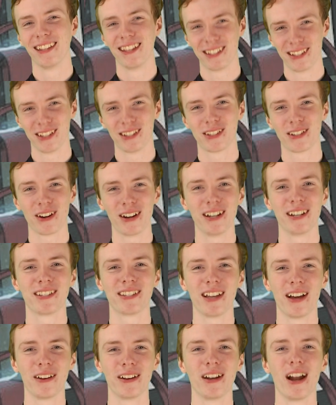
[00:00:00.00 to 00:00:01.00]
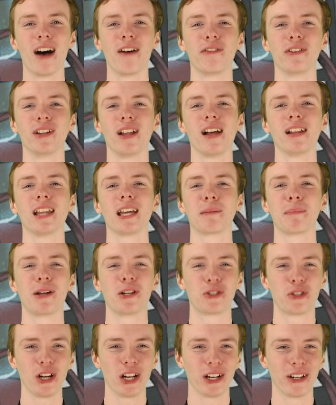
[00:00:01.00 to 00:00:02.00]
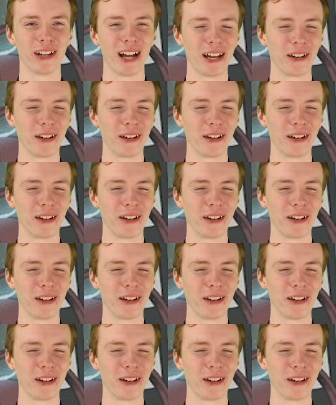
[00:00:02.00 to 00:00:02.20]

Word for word: this is starting to sound an awful lot like my trigger and